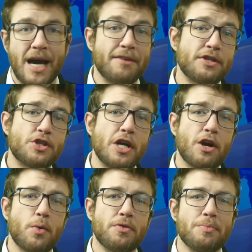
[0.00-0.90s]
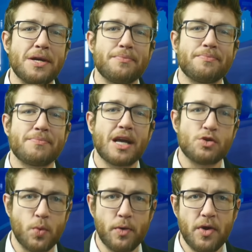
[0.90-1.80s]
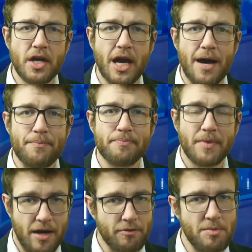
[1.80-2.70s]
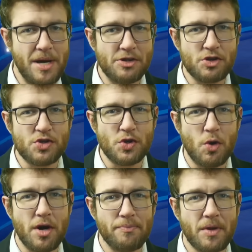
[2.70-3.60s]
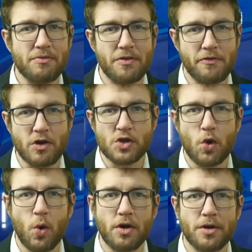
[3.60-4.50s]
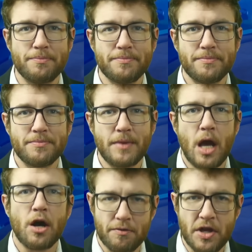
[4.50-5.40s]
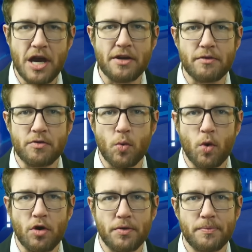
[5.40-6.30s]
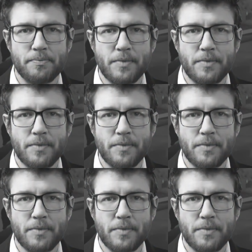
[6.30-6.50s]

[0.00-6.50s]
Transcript: Have a stare with me as we recap every major story of the first quarter of the end of the world.